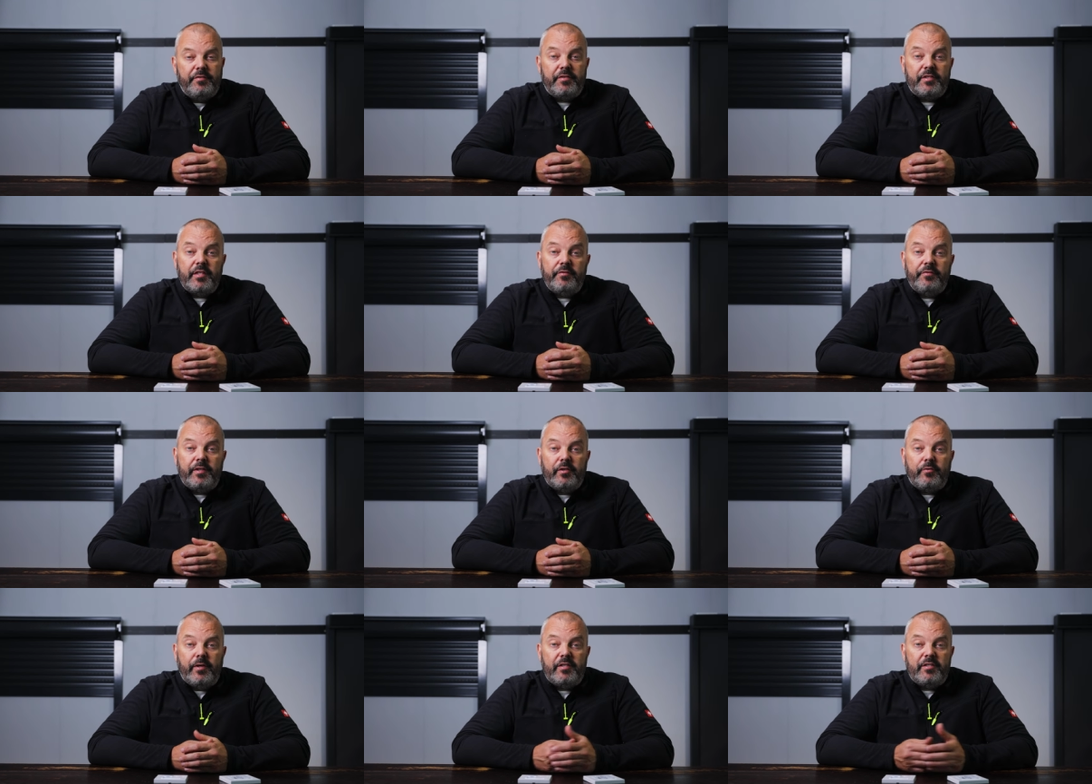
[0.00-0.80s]
If you still have
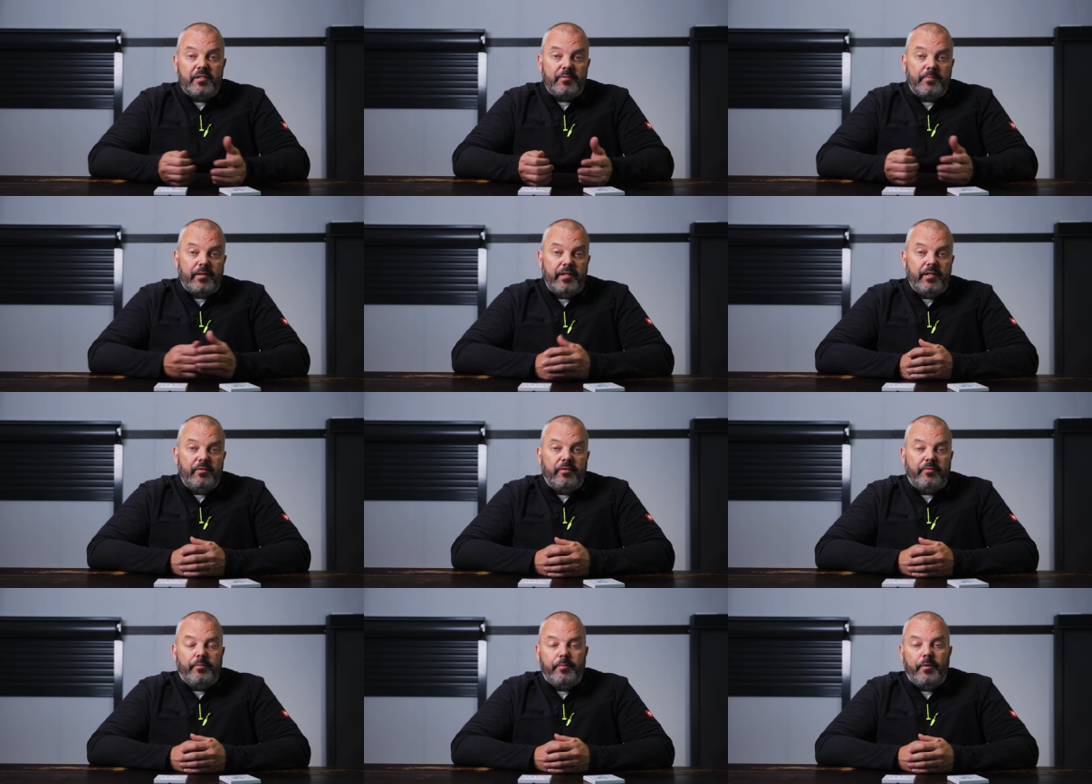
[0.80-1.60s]
any questions about
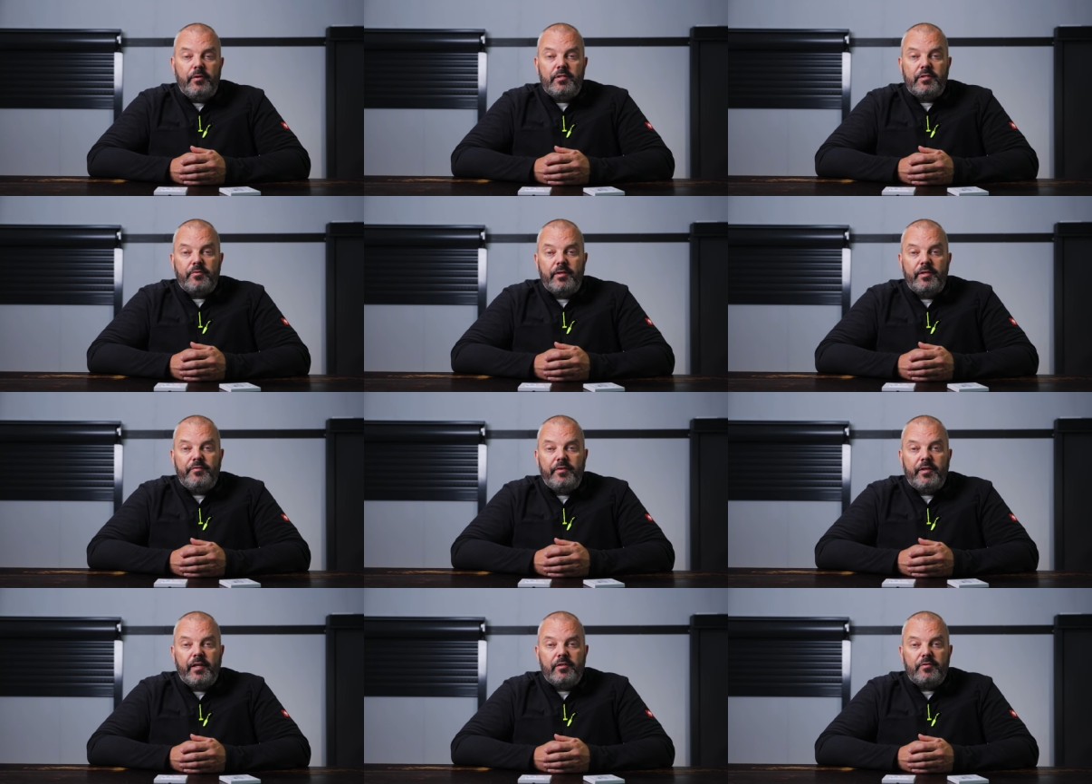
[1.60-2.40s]
either of the remotes or
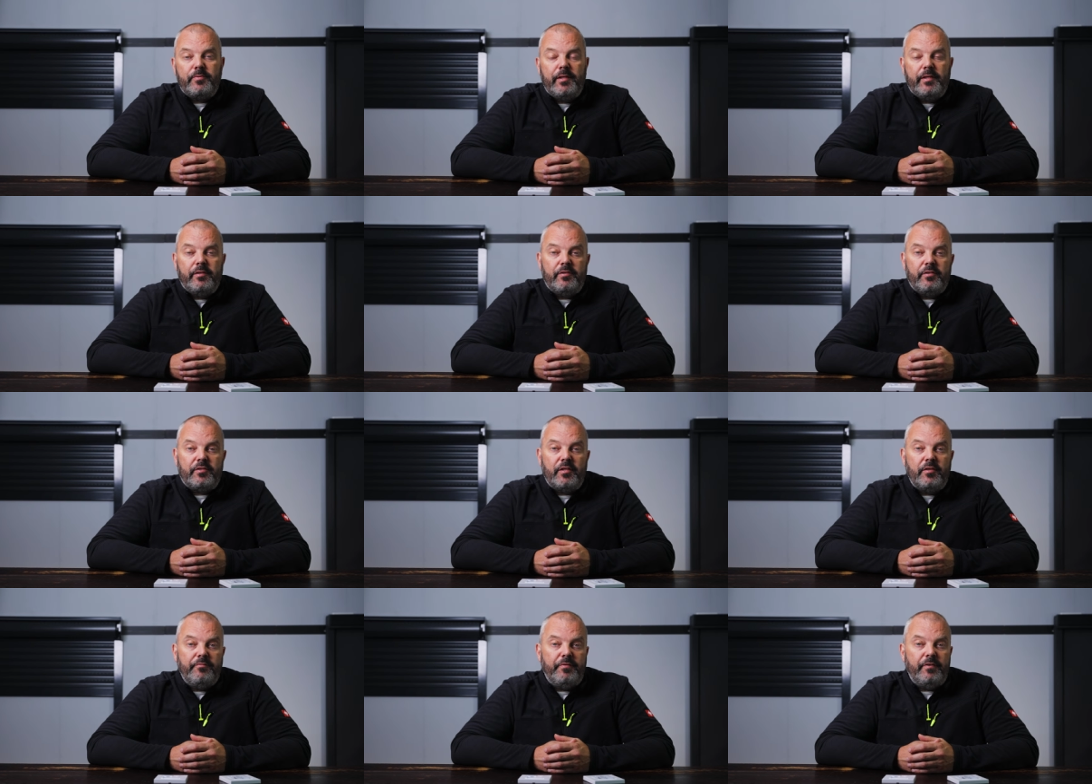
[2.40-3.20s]
anything else related to
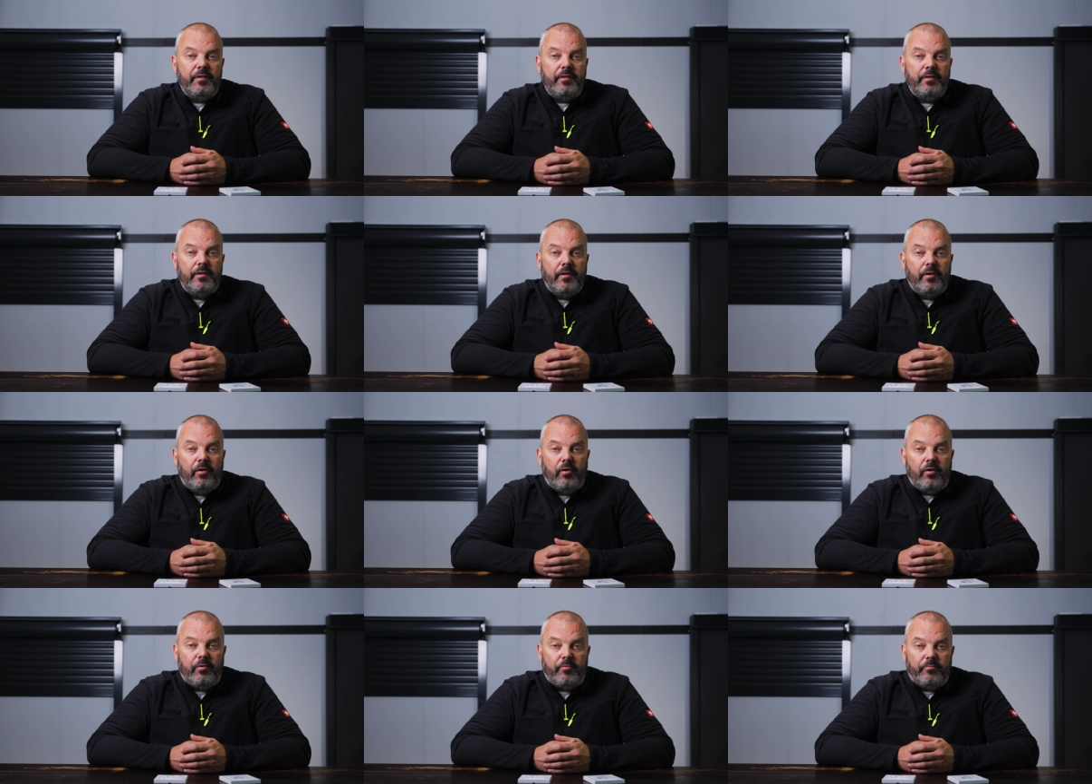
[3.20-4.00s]
Somfy
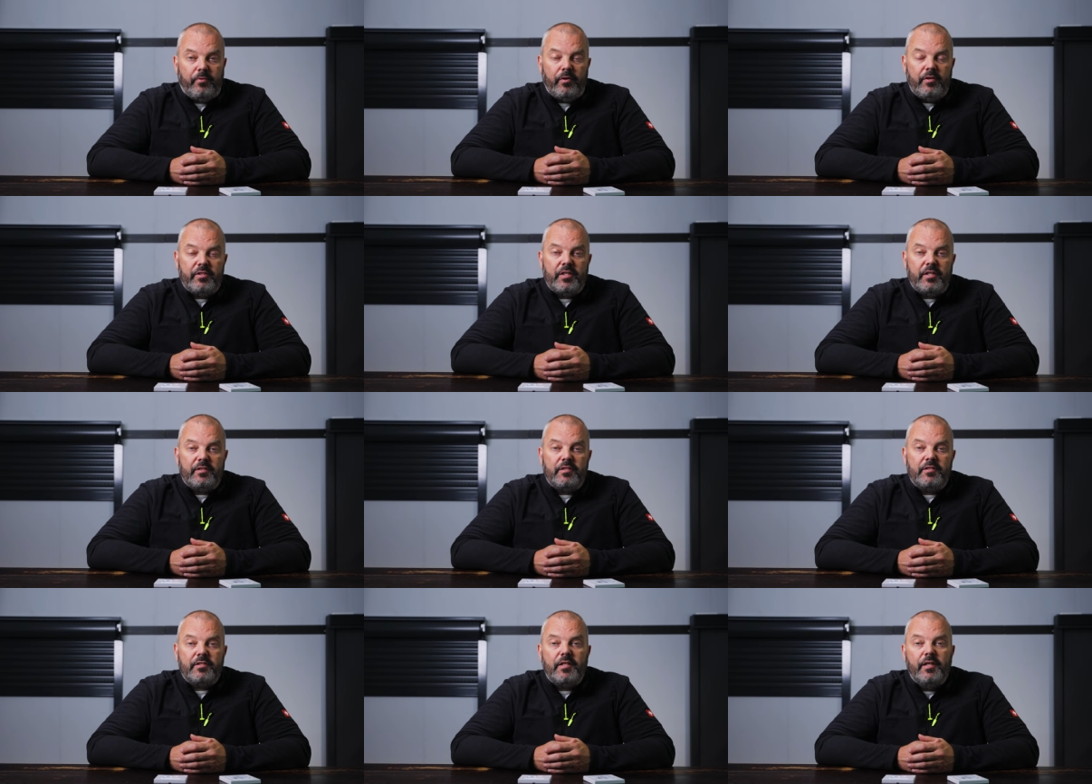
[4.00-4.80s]
or roller
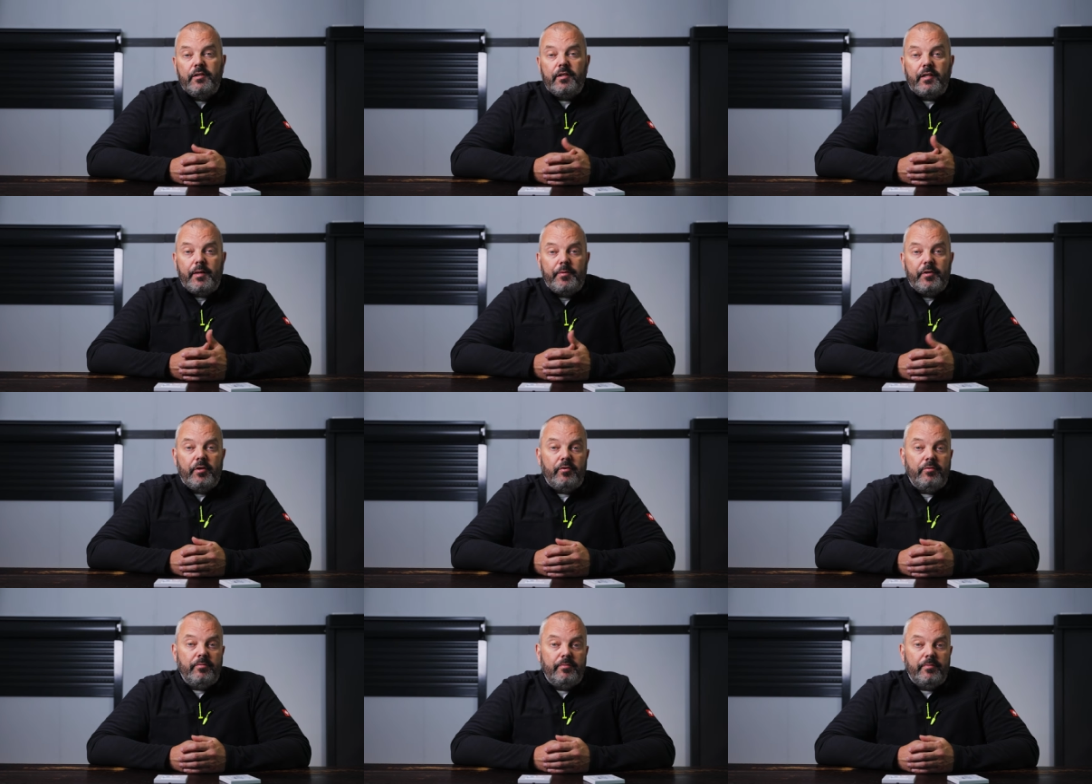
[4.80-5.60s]
shutters, you can let me
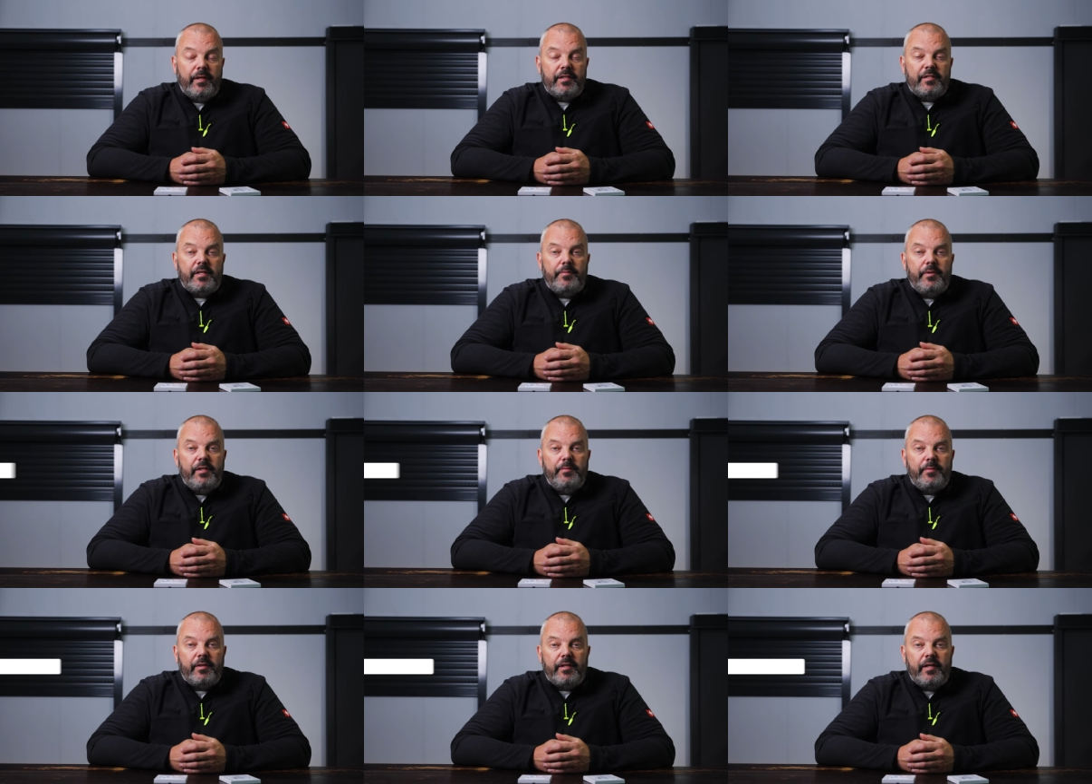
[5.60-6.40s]
know and send me
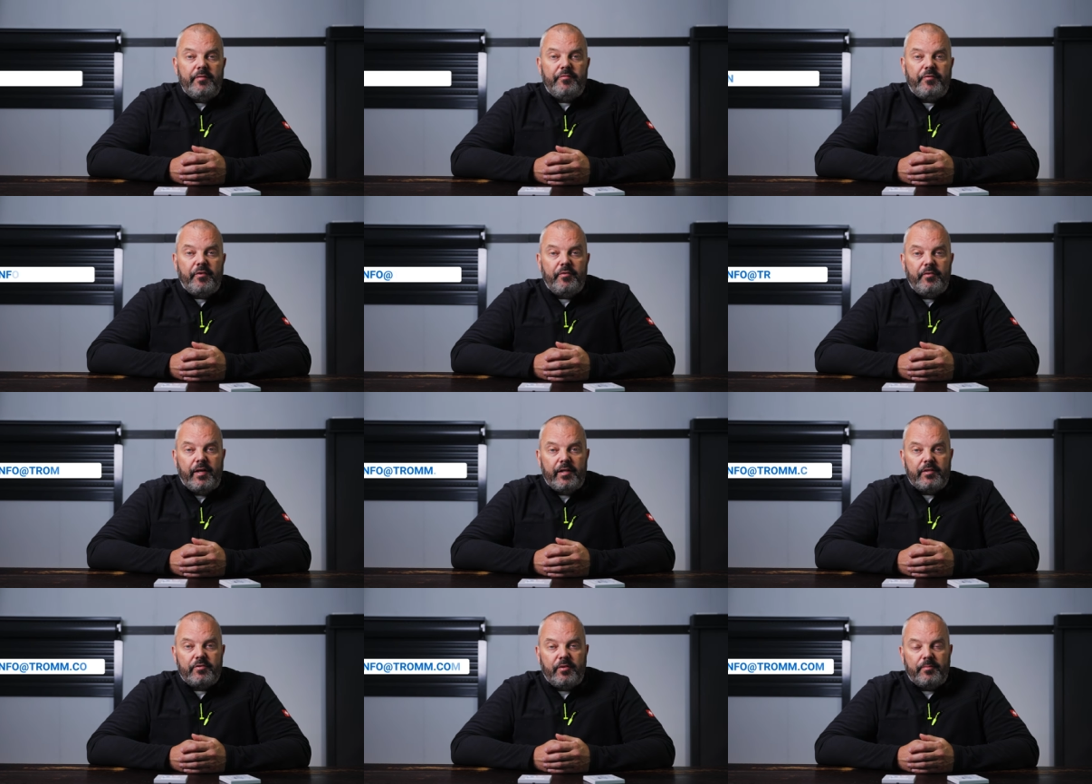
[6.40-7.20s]
an email at
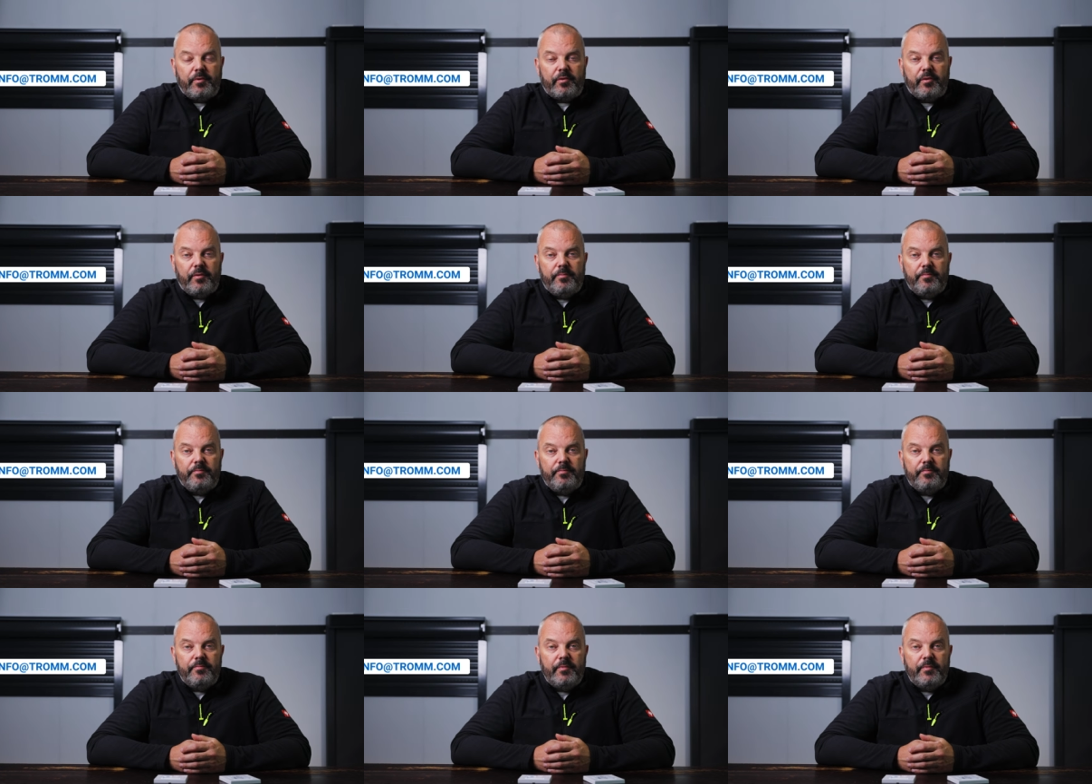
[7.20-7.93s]
info@somfy.com.